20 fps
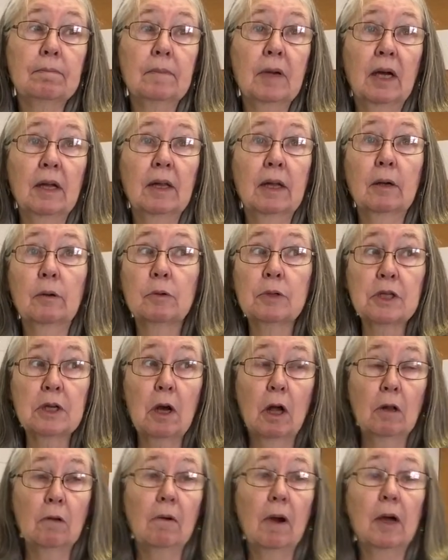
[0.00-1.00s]
I think it was
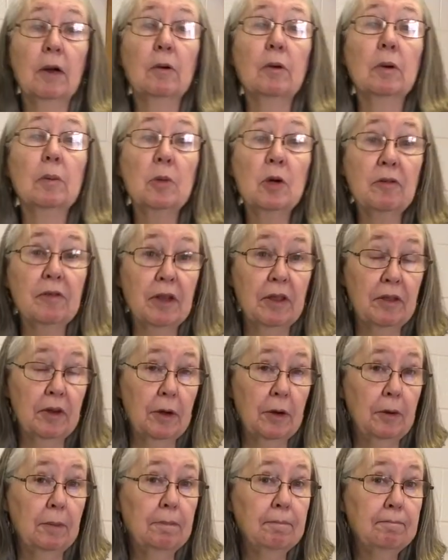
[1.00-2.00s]
Colorado, in a movie
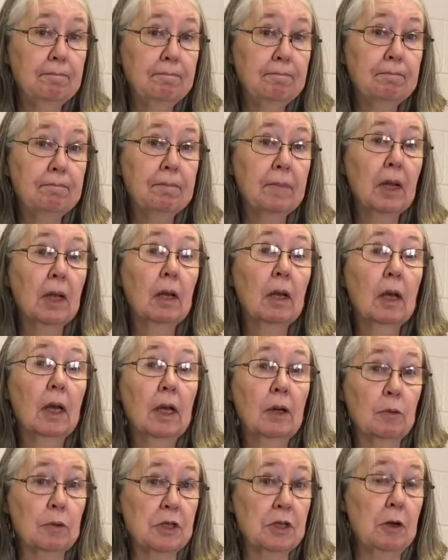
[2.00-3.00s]
theater,
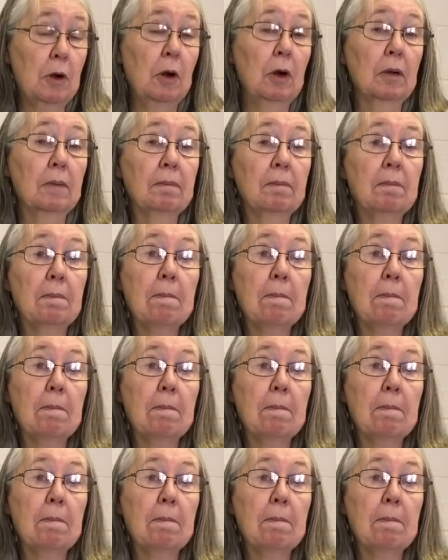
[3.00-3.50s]
and it was dark.